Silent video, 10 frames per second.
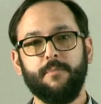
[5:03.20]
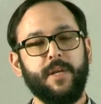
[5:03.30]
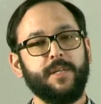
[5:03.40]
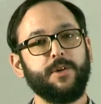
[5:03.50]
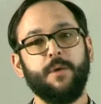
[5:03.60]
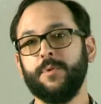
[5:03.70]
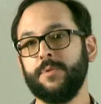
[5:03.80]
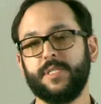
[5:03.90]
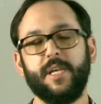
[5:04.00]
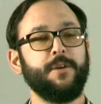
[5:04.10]
it's
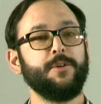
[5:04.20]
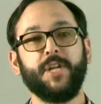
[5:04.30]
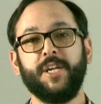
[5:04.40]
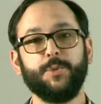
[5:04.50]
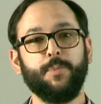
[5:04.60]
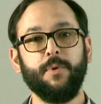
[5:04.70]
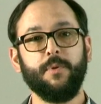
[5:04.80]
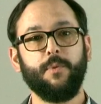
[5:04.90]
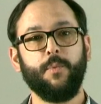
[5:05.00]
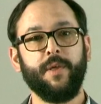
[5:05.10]
almost
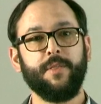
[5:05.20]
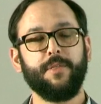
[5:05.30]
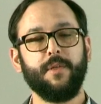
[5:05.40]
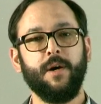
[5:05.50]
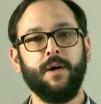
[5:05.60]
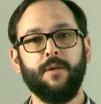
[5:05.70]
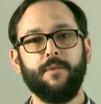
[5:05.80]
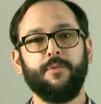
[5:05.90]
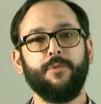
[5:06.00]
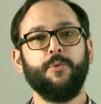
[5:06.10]
interchangeable with
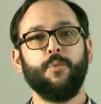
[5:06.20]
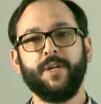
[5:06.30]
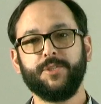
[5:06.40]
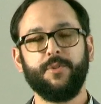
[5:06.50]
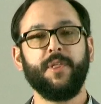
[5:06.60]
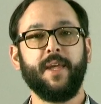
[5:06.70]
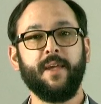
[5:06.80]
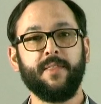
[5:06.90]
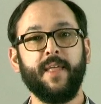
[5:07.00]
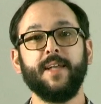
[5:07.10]
the racial
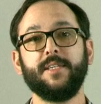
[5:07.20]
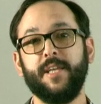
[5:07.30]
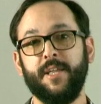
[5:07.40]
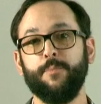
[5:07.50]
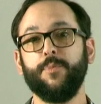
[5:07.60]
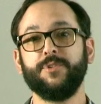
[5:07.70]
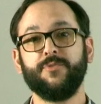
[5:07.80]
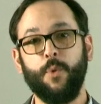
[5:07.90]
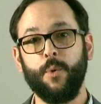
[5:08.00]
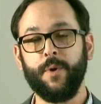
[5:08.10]
thinking that Thind puts
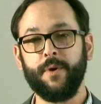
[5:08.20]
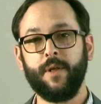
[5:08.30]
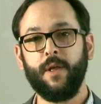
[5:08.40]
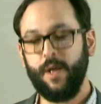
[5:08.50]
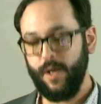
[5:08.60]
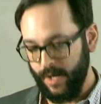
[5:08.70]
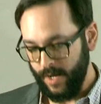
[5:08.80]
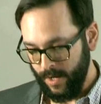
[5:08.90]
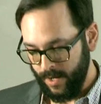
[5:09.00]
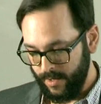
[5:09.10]
forward
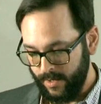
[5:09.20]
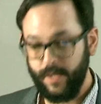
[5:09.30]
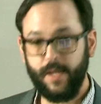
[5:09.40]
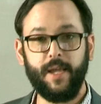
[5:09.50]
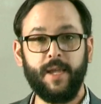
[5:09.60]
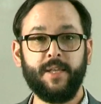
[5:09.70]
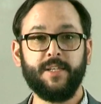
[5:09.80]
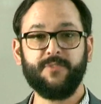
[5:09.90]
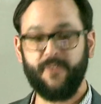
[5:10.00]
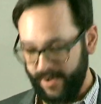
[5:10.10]
in
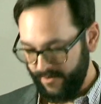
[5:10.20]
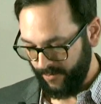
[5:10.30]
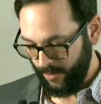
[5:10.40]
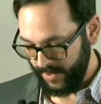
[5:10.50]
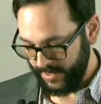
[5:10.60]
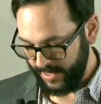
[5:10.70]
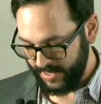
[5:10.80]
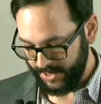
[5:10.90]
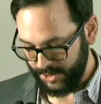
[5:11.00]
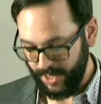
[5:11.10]
his fight for
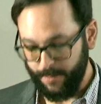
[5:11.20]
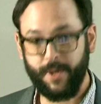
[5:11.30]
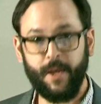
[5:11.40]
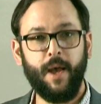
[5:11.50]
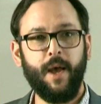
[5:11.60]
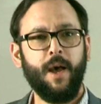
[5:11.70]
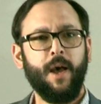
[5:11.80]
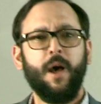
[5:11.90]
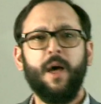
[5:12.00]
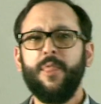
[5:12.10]
citizenship.
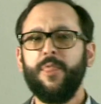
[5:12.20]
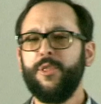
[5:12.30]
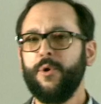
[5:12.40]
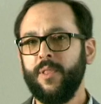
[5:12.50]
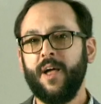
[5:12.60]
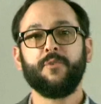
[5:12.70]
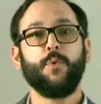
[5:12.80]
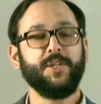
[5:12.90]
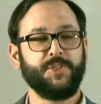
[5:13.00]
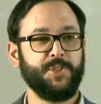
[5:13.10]
There are a lot of
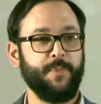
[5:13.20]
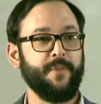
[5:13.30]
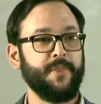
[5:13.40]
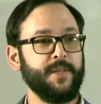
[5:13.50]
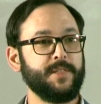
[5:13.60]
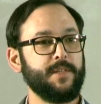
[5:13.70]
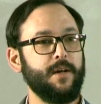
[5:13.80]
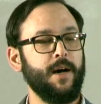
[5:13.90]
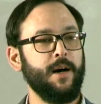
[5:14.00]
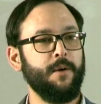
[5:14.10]
questions about this.
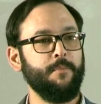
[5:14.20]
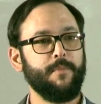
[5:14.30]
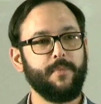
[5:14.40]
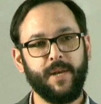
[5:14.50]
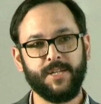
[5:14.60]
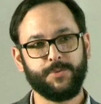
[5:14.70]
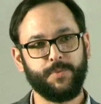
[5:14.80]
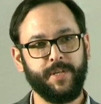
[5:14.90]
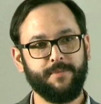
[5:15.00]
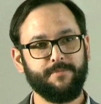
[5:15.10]
As
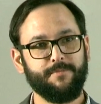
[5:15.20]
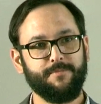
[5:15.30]
we